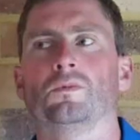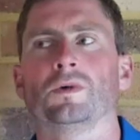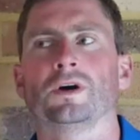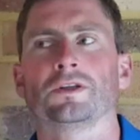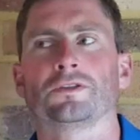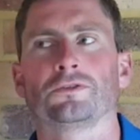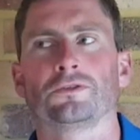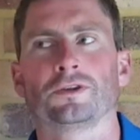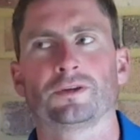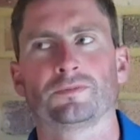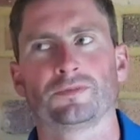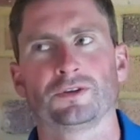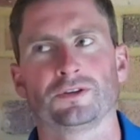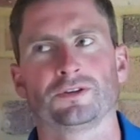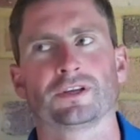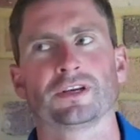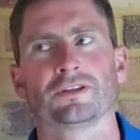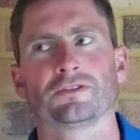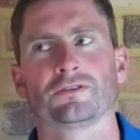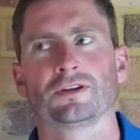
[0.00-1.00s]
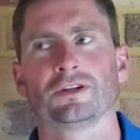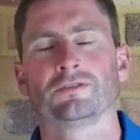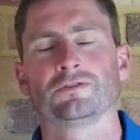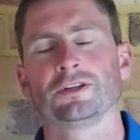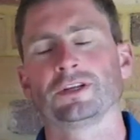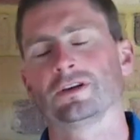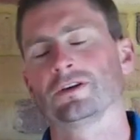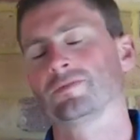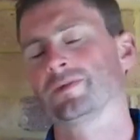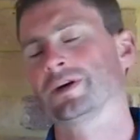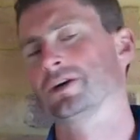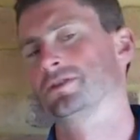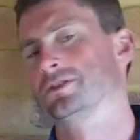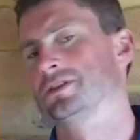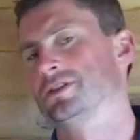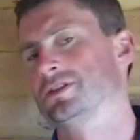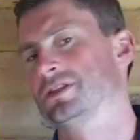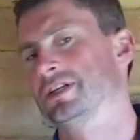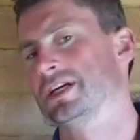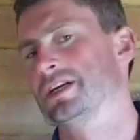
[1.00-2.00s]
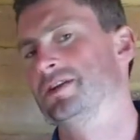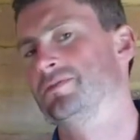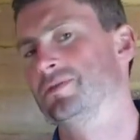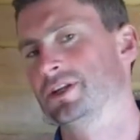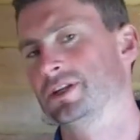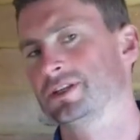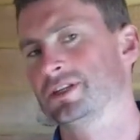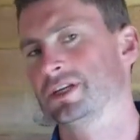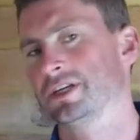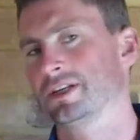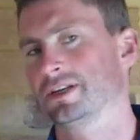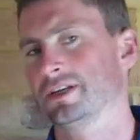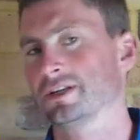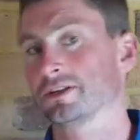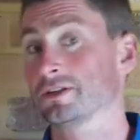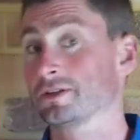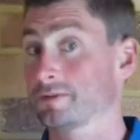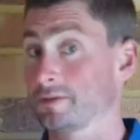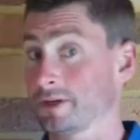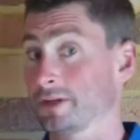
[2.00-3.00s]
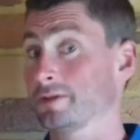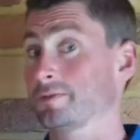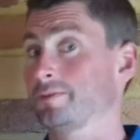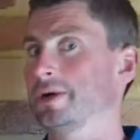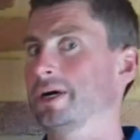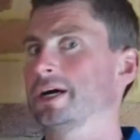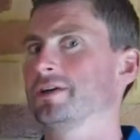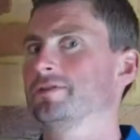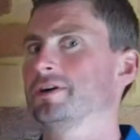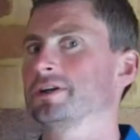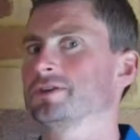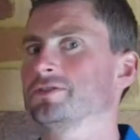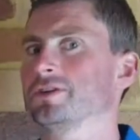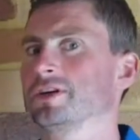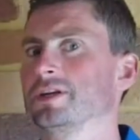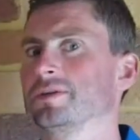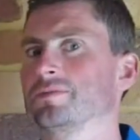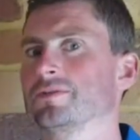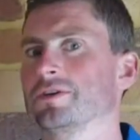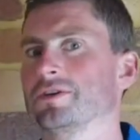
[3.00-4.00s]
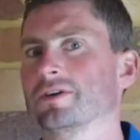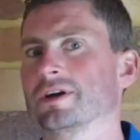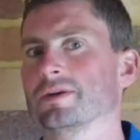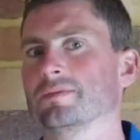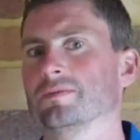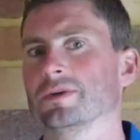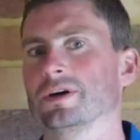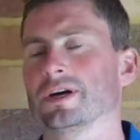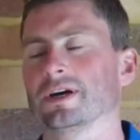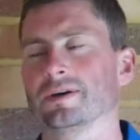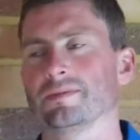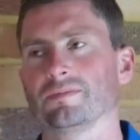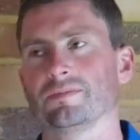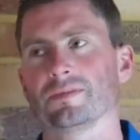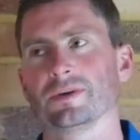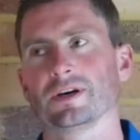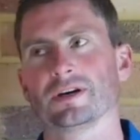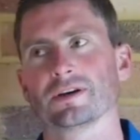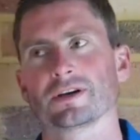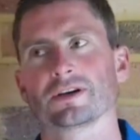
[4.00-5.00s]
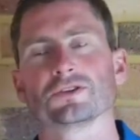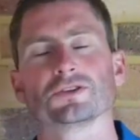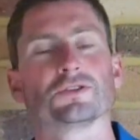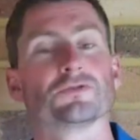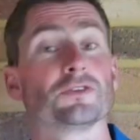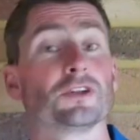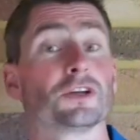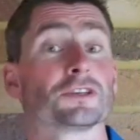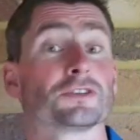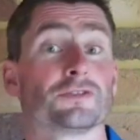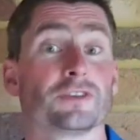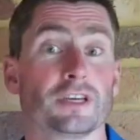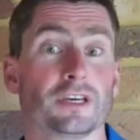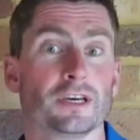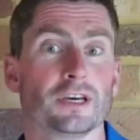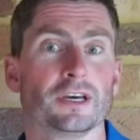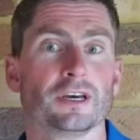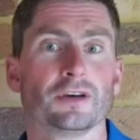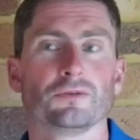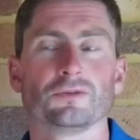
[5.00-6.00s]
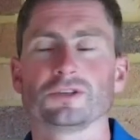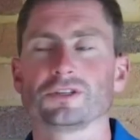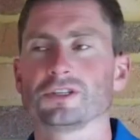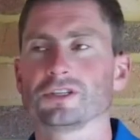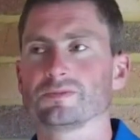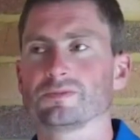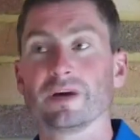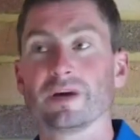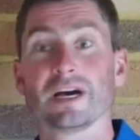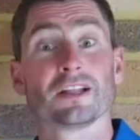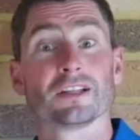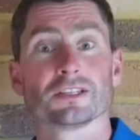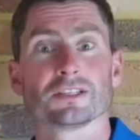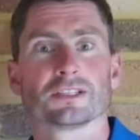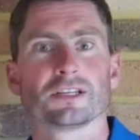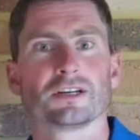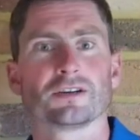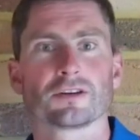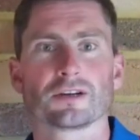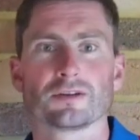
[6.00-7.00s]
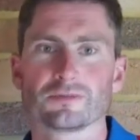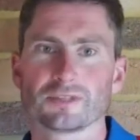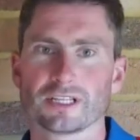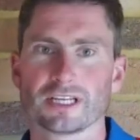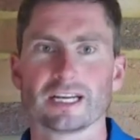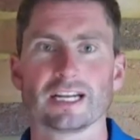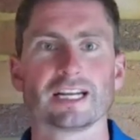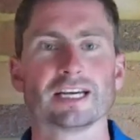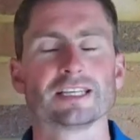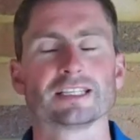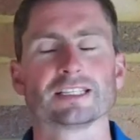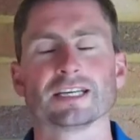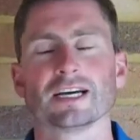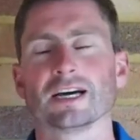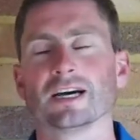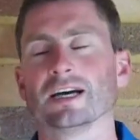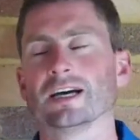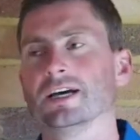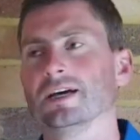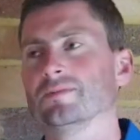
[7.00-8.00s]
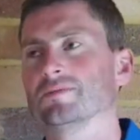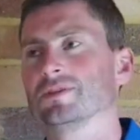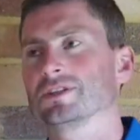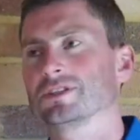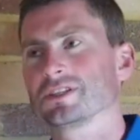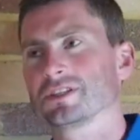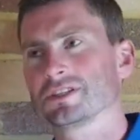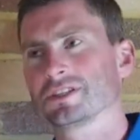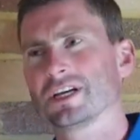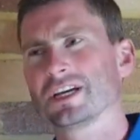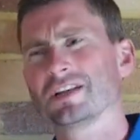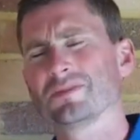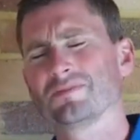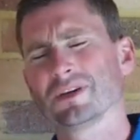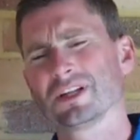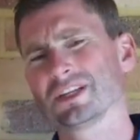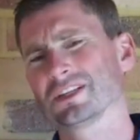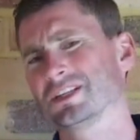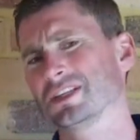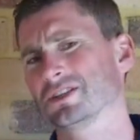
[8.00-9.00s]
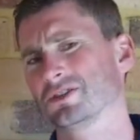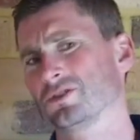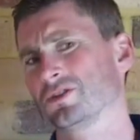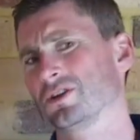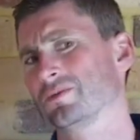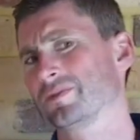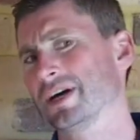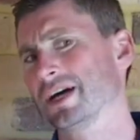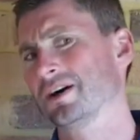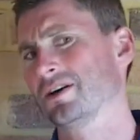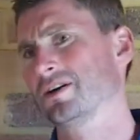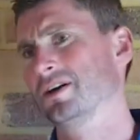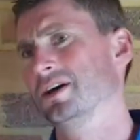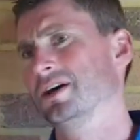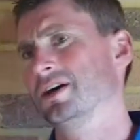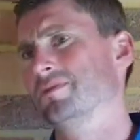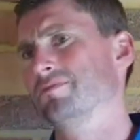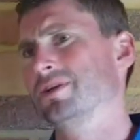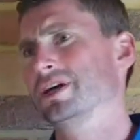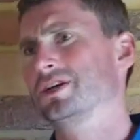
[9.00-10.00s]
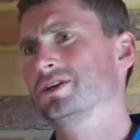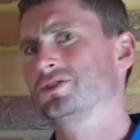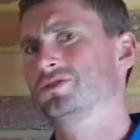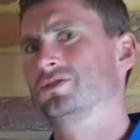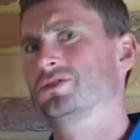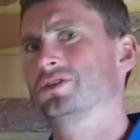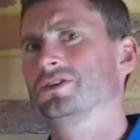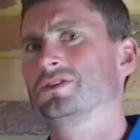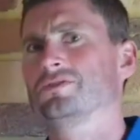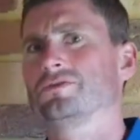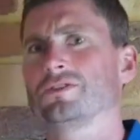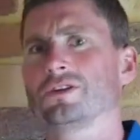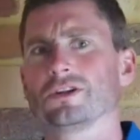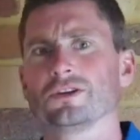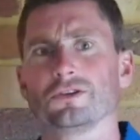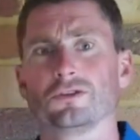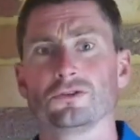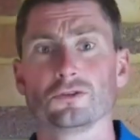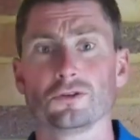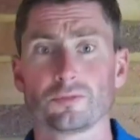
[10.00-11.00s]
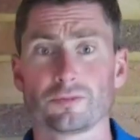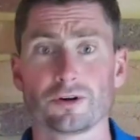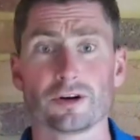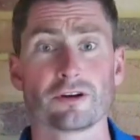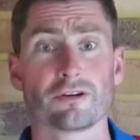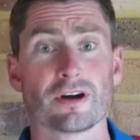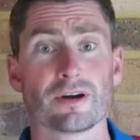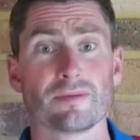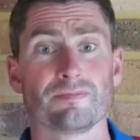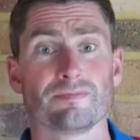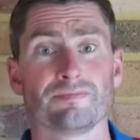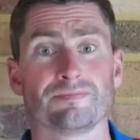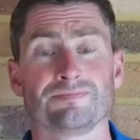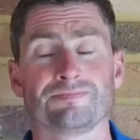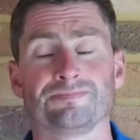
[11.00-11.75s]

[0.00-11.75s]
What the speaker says: I thought I'd put together a little video about sustainability and the other part of our training program, our coaching philosophy, which is balance, and I'll come to that later. But sustainability is all about making sure that you follow your program